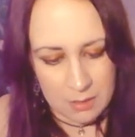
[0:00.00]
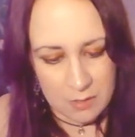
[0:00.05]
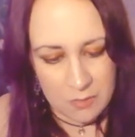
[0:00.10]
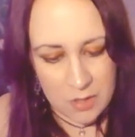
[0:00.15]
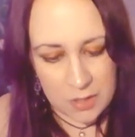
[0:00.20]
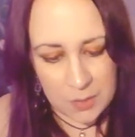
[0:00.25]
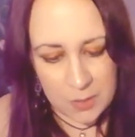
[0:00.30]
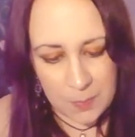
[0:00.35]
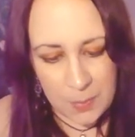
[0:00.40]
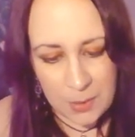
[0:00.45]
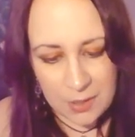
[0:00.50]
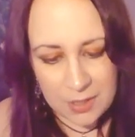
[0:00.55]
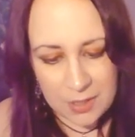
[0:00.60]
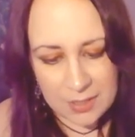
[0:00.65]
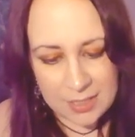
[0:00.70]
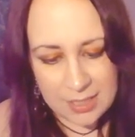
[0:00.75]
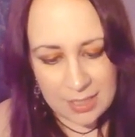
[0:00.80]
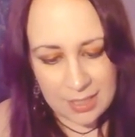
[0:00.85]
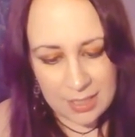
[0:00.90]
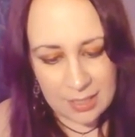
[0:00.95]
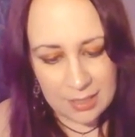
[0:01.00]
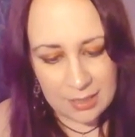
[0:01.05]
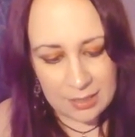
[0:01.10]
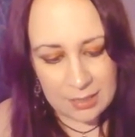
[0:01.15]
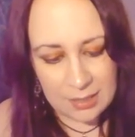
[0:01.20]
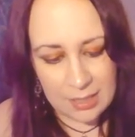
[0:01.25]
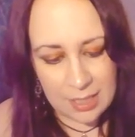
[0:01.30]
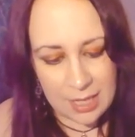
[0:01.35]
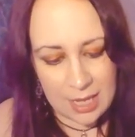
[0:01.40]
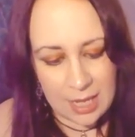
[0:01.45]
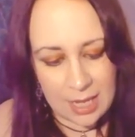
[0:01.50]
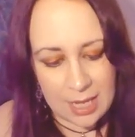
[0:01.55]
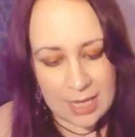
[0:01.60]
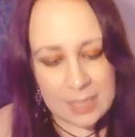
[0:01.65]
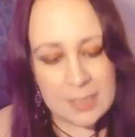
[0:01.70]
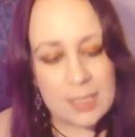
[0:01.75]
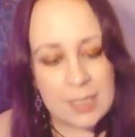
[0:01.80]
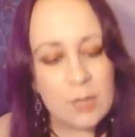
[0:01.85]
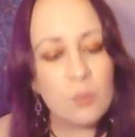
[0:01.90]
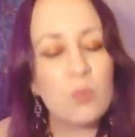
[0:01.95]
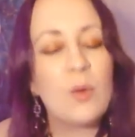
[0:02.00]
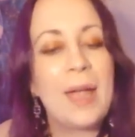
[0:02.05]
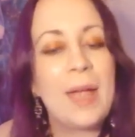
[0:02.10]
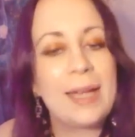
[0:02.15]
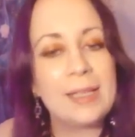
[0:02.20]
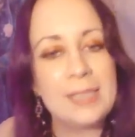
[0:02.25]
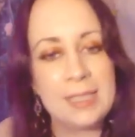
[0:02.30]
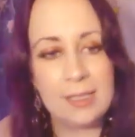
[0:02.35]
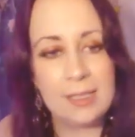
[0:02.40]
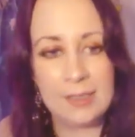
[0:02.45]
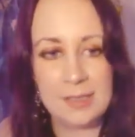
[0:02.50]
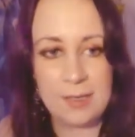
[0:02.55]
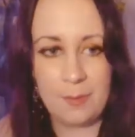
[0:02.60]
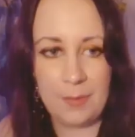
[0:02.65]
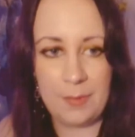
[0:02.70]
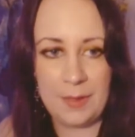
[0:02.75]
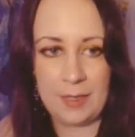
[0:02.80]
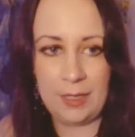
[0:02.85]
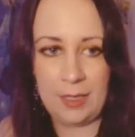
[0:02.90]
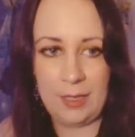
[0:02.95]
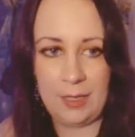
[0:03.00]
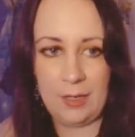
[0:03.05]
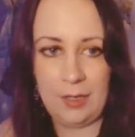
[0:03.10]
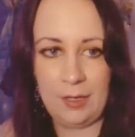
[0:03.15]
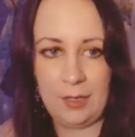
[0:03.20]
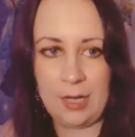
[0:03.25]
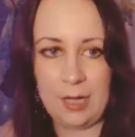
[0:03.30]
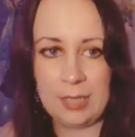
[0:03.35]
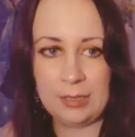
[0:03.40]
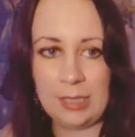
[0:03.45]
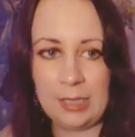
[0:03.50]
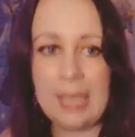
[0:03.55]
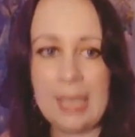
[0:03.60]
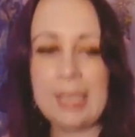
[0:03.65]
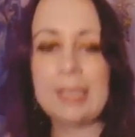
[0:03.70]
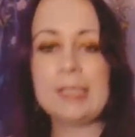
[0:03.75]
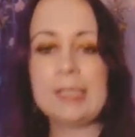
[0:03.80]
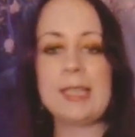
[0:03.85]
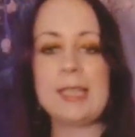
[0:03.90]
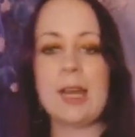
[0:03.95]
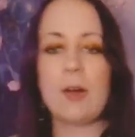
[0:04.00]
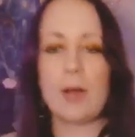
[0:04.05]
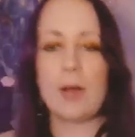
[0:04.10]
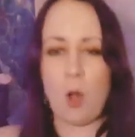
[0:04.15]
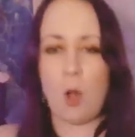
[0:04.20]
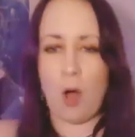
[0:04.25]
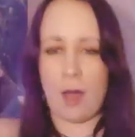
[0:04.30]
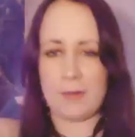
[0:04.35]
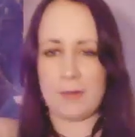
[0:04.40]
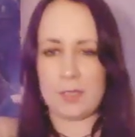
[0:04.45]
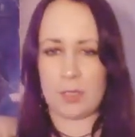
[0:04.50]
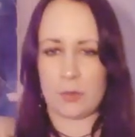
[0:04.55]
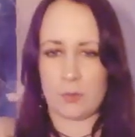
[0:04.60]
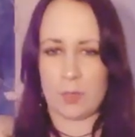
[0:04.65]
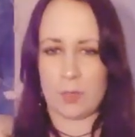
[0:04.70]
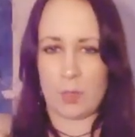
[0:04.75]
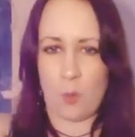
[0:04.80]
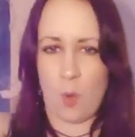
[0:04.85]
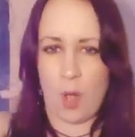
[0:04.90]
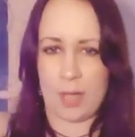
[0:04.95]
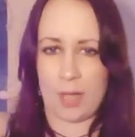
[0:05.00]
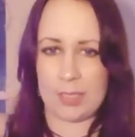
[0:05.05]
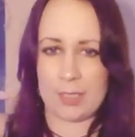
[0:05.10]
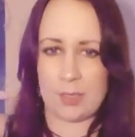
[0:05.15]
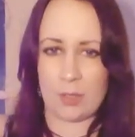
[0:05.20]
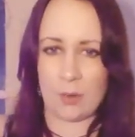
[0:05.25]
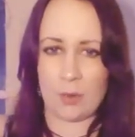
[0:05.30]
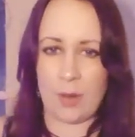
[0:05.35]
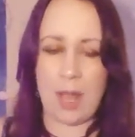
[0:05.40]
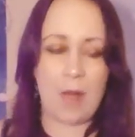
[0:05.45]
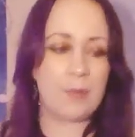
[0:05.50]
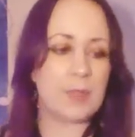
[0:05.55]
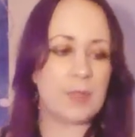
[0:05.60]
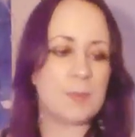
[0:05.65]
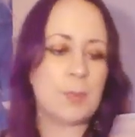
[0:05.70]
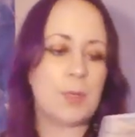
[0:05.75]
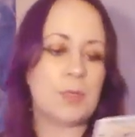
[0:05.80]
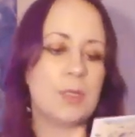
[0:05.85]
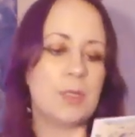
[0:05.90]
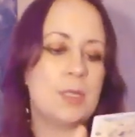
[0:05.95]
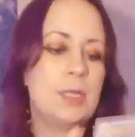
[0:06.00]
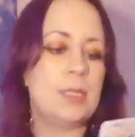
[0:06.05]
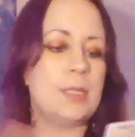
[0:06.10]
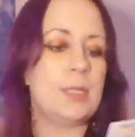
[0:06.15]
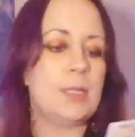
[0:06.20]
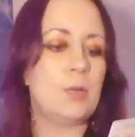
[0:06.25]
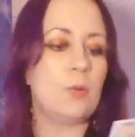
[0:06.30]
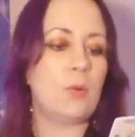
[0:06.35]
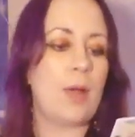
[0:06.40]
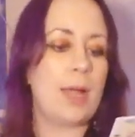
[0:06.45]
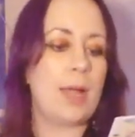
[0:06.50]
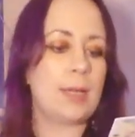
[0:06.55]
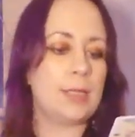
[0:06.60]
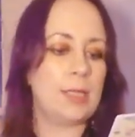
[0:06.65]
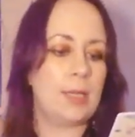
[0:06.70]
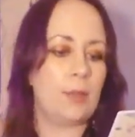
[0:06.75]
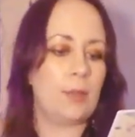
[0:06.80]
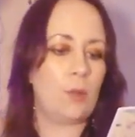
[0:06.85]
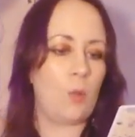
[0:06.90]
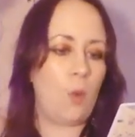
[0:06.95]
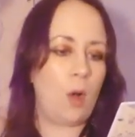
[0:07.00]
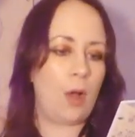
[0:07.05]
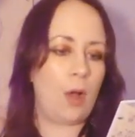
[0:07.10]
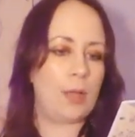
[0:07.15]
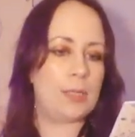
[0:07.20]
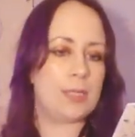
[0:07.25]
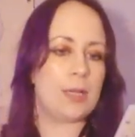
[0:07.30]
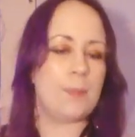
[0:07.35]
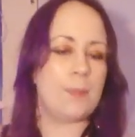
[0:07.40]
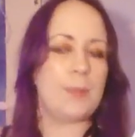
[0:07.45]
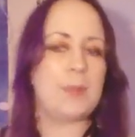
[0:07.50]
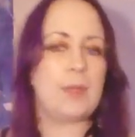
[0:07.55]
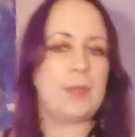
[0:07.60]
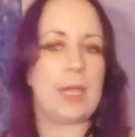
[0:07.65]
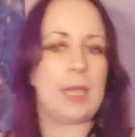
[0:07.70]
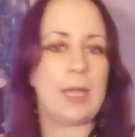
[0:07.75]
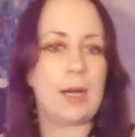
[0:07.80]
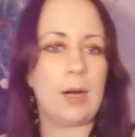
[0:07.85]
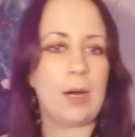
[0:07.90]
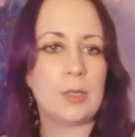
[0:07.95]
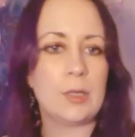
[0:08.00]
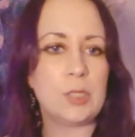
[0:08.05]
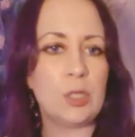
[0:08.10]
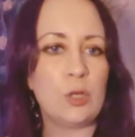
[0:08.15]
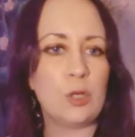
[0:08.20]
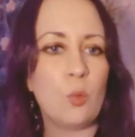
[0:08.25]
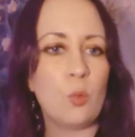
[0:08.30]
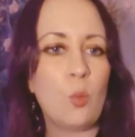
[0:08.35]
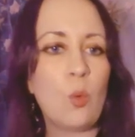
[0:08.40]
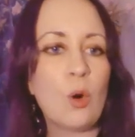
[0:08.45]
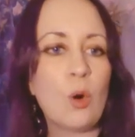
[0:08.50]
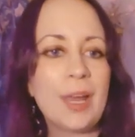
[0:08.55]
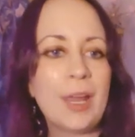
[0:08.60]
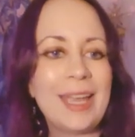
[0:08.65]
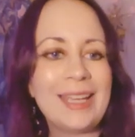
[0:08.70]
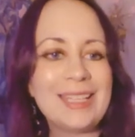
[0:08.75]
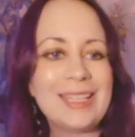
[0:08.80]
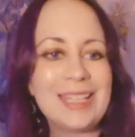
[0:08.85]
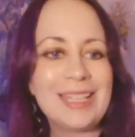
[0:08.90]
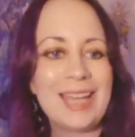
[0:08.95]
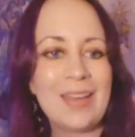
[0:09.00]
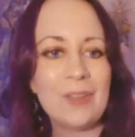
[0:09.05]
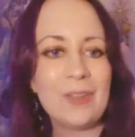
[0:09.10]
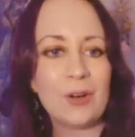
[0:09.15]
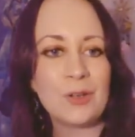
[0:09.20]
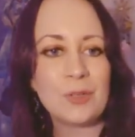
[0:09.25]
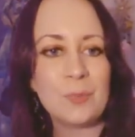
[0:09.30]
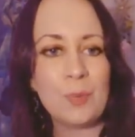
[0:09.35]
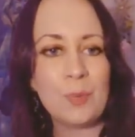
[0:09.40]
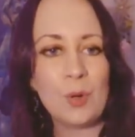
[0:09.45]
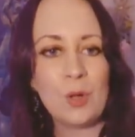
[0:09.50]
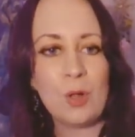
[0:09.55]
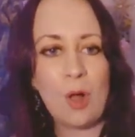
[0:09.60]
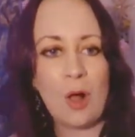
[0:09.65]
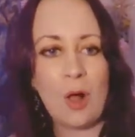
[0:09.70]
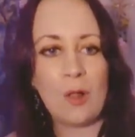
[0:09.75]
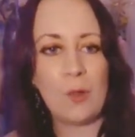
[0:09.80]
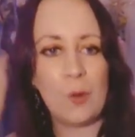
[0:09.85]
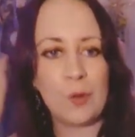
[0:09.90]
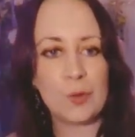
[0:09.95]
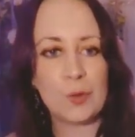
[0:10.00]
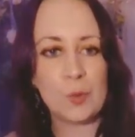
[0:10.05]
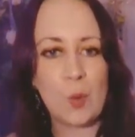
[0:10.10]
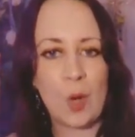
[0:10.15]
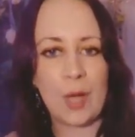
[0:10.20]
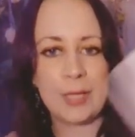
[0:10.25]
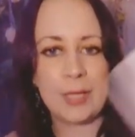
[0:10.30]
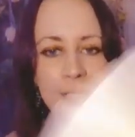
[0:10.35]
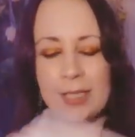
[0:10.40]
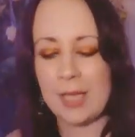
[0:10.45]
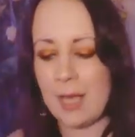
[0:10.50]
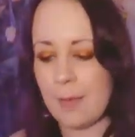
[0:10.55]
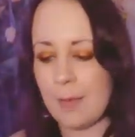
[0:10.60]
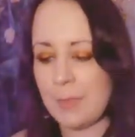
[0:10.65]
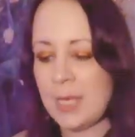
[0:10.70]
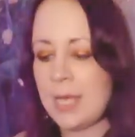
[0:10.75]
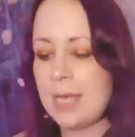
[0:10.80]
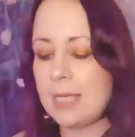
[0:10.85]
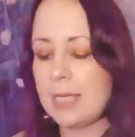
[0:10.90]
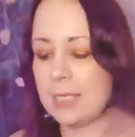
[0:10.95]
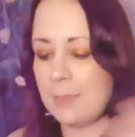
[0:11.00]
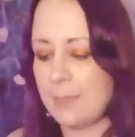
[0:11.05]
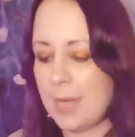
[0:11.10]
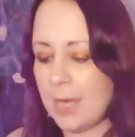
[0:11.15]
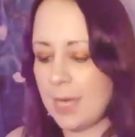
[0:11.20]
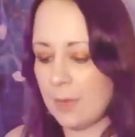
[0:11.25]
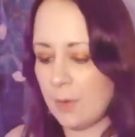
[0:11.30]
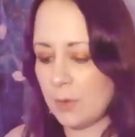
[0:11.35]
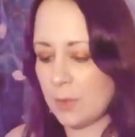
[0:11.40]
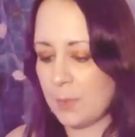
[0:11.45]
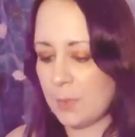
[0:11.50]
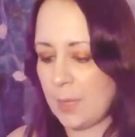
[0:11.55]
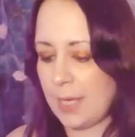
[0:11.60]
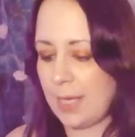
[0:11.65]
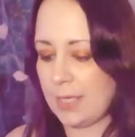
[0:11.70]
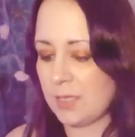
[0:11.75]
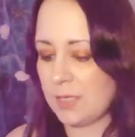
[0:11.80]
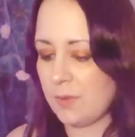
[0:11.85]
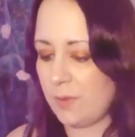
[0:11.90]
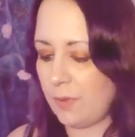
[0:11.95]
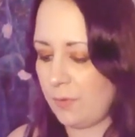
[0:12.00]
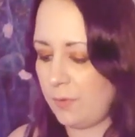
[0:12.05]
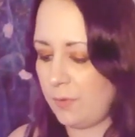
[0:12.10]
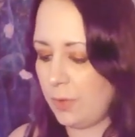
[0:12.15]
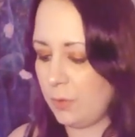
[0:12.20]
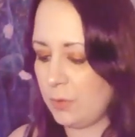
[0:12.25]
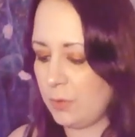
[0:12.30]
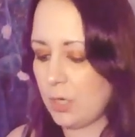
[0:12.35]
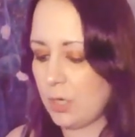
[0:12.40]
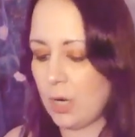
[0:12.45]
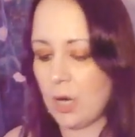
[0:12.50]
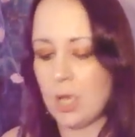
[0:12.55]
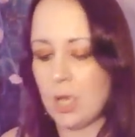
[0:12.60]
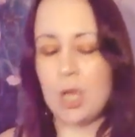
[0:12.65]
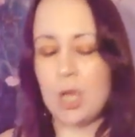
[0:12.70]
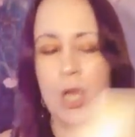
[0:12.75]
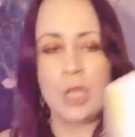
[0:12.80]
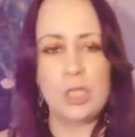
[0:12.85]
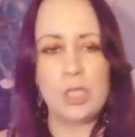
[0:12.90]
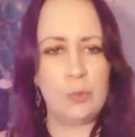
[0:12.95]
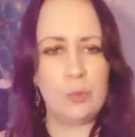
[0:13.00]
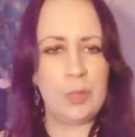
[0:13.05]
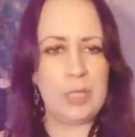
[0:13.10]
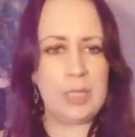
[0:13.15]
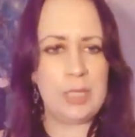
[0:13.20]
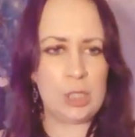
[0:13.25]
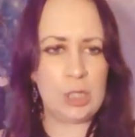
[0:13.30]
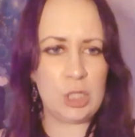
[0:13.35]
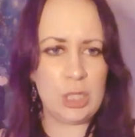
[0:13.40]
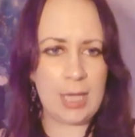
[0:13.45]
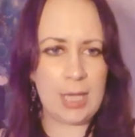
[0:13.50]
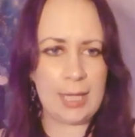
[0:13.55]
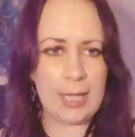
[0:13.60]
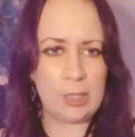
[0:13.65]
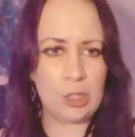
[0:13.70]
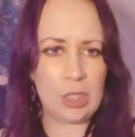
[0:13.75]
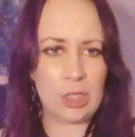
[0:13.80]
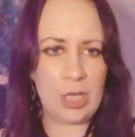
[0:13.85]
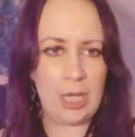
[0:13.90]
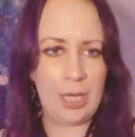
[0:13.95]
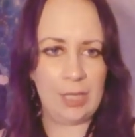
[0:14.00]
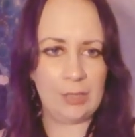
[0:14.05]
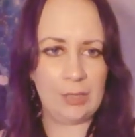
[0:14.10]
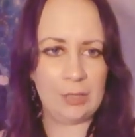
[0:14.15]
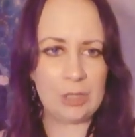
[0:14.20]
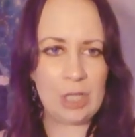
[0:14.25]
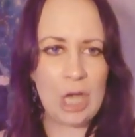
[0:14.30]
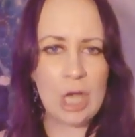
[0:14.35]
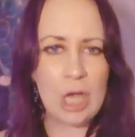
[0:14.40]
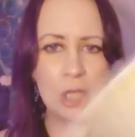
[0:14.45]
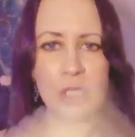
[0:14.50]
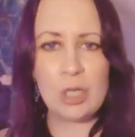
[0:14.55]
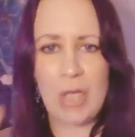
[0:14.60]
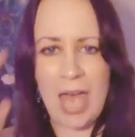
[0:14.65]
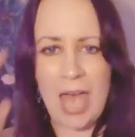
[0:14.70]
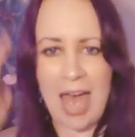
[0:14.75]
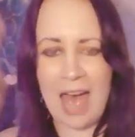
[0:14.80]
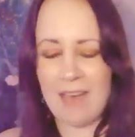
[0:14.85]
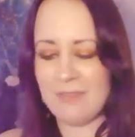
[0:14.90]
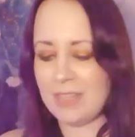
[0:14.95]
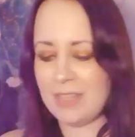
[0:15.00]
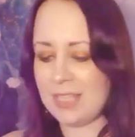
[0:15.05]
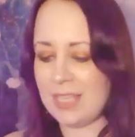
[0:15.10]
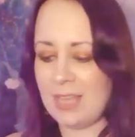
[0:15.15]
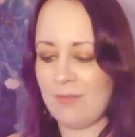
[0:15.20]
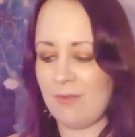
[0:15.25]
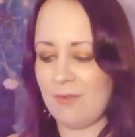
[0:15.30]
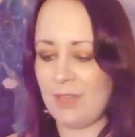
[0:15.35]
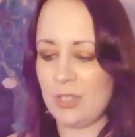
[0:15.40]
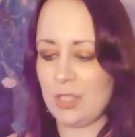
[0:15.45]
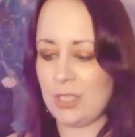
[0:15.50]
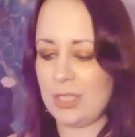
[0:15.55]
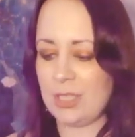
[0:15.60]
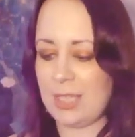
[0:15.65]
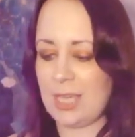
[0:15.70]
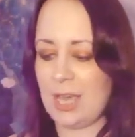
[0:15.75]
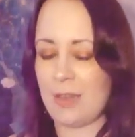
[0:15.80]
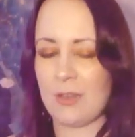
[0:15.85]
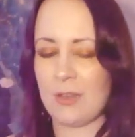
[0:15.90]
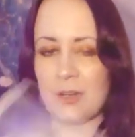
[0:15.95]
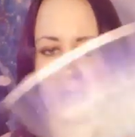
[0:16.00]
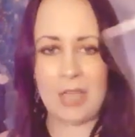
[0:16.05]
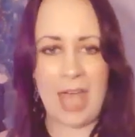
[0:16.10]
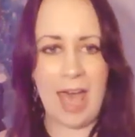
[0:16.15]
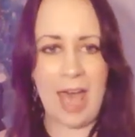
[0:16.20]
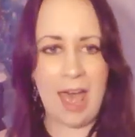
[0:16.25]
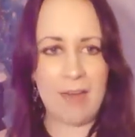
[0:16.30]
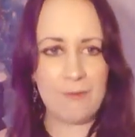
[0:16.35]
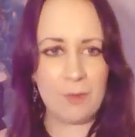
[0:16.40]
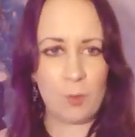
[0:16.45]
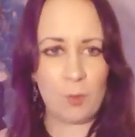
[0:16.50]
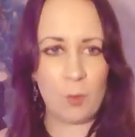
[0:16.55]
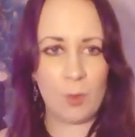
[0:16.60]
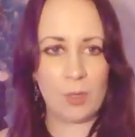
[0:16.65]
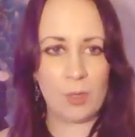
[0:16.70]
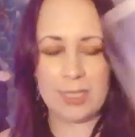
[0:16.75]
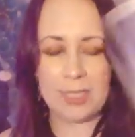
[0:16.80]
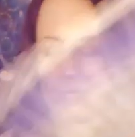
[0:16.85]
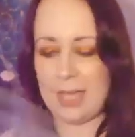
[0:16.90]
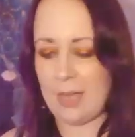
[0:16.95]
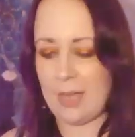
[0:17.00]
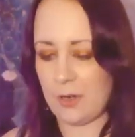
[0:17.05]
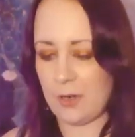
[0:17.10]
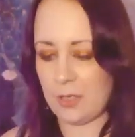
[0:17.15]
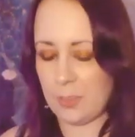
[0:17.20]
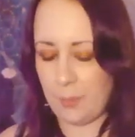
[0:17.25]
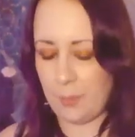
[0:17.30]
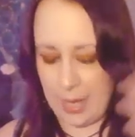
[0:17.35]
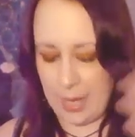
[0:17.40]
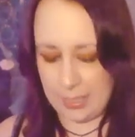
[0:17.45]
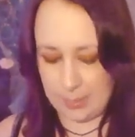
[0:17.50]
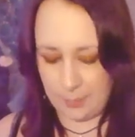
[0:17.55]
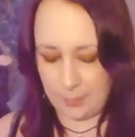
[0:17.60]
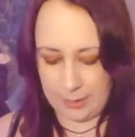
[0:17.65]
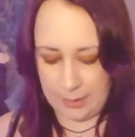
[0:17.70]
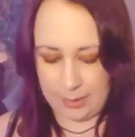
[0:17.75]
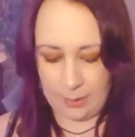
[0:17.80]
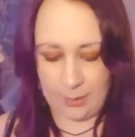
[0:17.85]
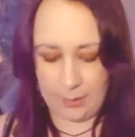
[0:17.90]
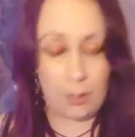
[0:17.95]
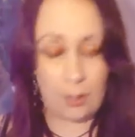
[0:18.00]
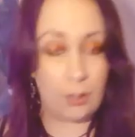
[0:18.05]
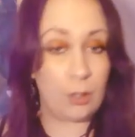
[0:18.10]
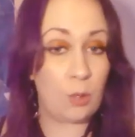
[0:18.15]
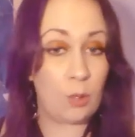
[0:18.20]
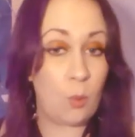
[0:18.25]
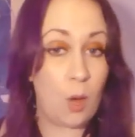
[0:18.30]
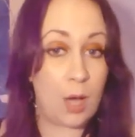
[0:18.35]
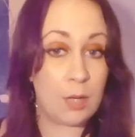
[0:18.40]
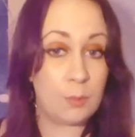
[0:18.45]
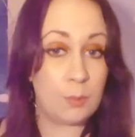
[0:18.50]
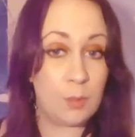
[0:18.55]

this person is erecting something here. Unlike staring off to three wands in the ground, this person is erecting the wands up in the air. So you're working together to pull all those wands up, to make those plans for the future, to initiate change, to have the same vision together, to have the world together, to possibly they're going to want to